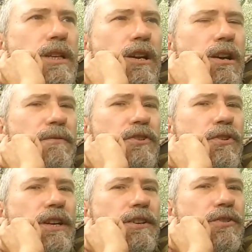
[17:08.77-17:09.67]
take off the
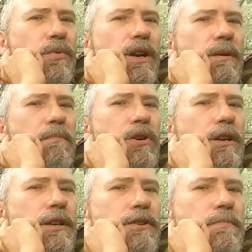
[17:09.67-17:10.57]
dirty underwear and put
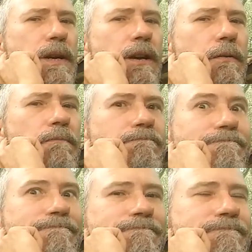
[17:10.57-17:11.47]
on a new pair.
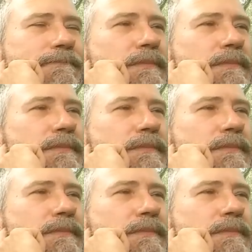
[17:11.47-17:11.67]
Hmm?